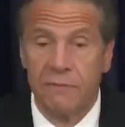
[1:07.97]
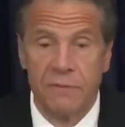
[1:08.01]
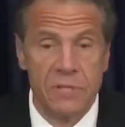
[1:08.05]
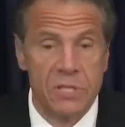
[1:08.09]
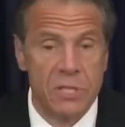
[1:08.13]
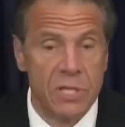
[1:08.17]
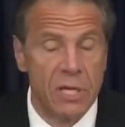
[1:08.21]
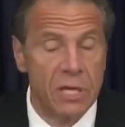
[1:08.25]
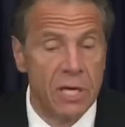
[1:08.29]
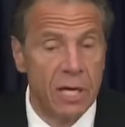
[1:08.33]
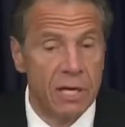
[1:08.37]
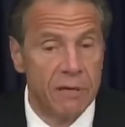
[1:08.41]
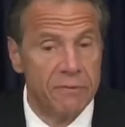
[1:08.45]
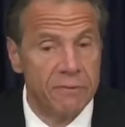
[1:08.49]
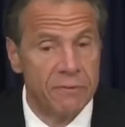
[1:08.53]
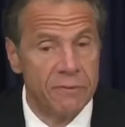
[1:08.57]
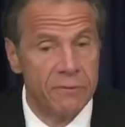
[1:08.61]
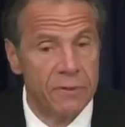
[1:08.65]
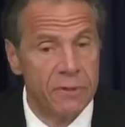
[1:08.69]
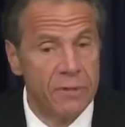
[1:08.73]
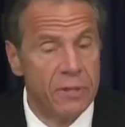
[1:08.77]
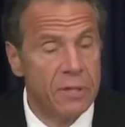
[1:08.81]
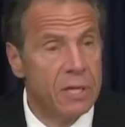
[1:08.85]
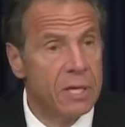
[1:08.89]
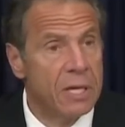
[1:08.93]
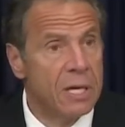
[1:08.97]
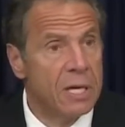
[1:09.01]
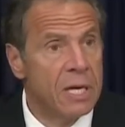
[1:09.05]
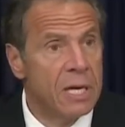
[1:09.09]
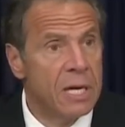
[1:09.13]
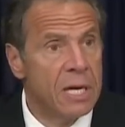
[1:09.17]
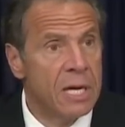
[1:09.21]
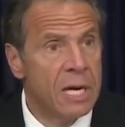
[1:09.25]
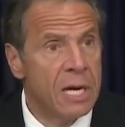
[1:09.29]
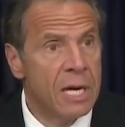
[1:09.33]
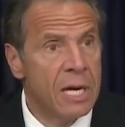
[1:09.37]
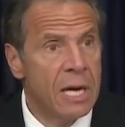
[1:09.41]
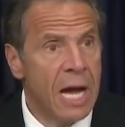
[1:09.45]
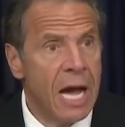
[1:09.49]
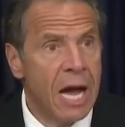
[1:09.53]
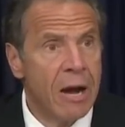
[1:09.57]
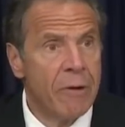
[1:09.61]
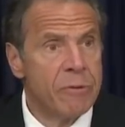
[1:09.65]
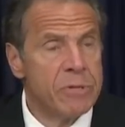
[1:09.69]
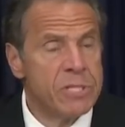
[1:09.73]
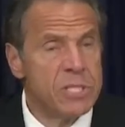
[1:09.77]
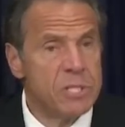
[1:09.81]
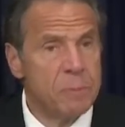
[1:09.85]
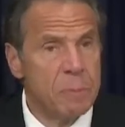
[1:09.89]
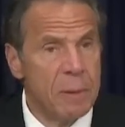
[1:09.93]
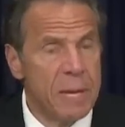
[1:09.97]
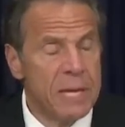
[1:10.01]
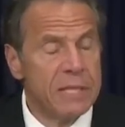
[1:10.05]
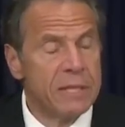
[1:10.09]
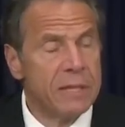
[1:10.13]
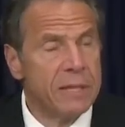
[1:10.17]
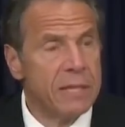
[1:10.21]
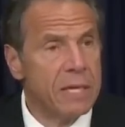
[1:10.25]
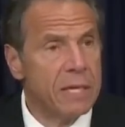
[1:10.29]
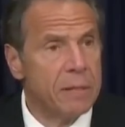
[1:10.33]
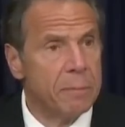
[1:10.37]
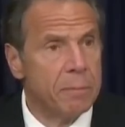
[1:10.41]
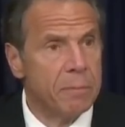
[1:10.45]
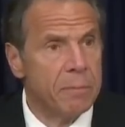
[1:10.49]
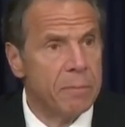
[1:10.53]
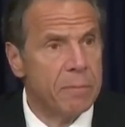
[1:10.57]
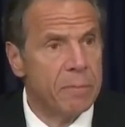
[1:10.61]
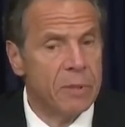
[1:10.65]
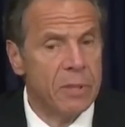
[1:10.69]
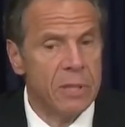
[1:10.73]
is enough. I respect them.